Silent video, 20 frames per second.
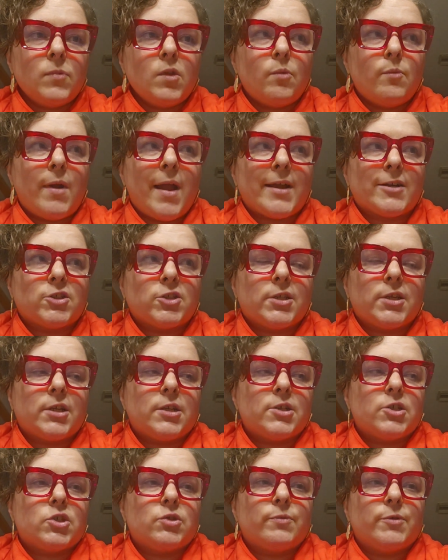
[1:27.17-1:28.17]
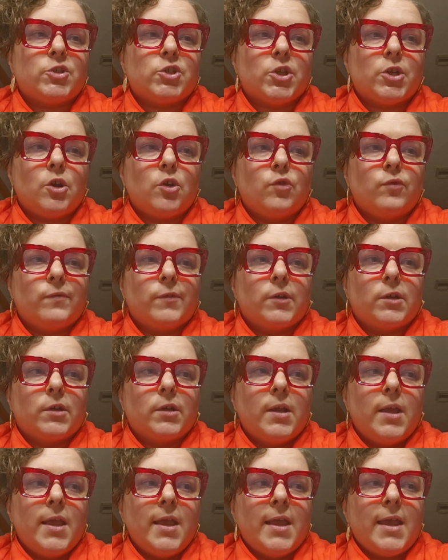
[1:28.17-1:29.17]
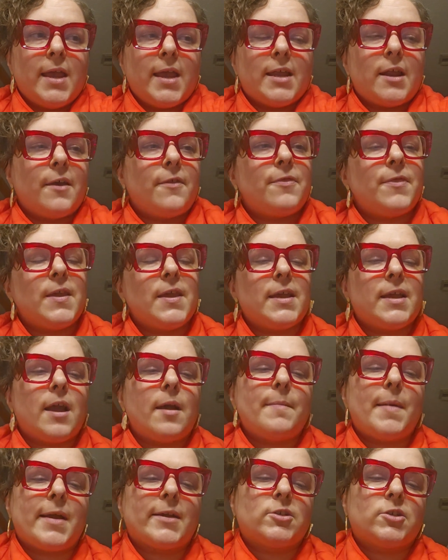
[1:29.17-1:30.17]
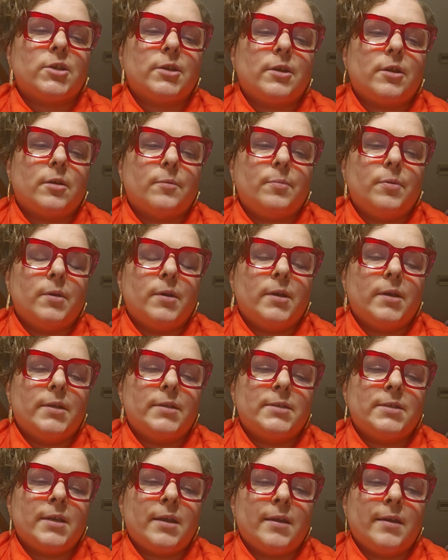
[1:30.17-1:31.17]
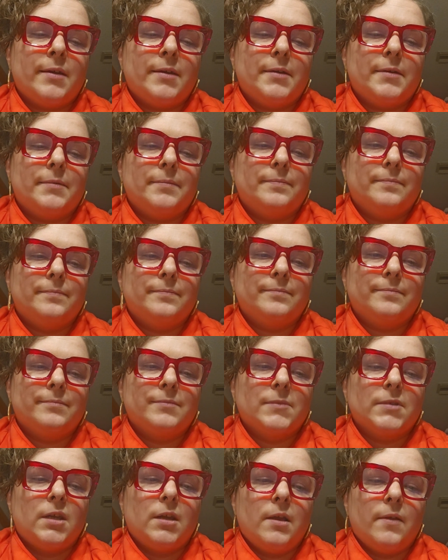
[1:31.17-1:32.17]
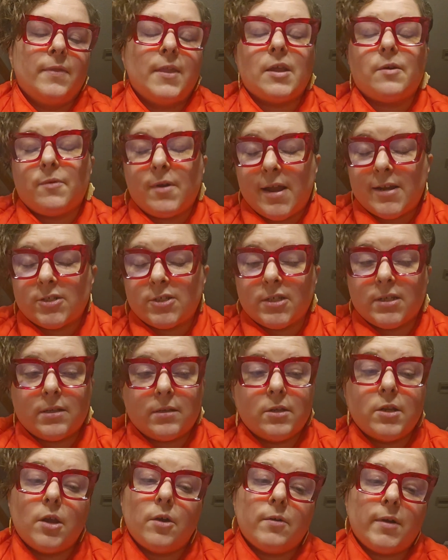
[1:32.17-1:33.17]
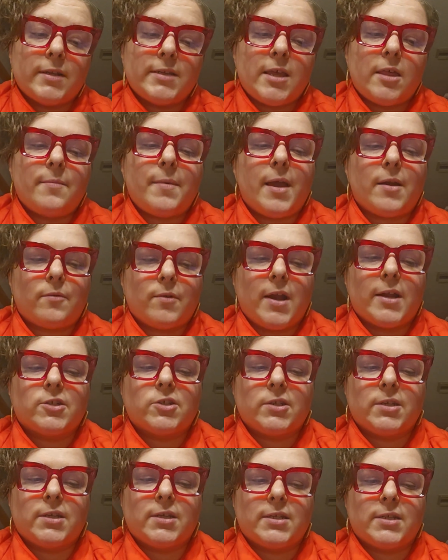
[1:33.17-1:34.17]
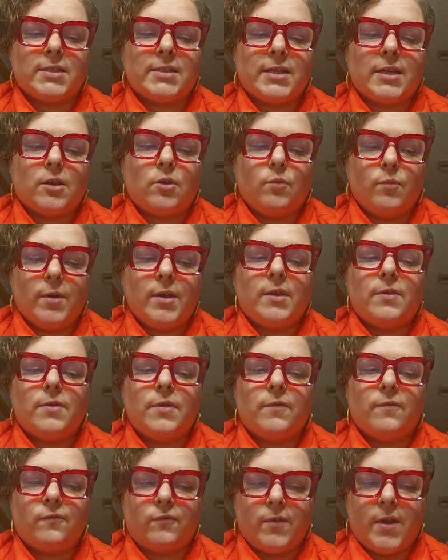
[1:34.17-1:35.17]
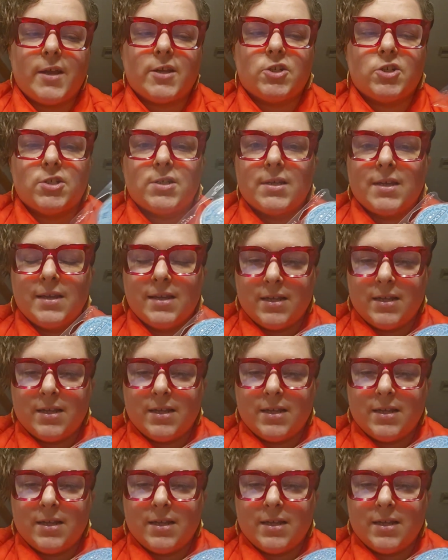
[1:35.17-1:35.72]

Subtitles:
we're actually going to switch it over. And I think I'm actually going to put, I take it back. We're actually going to stick with the fresh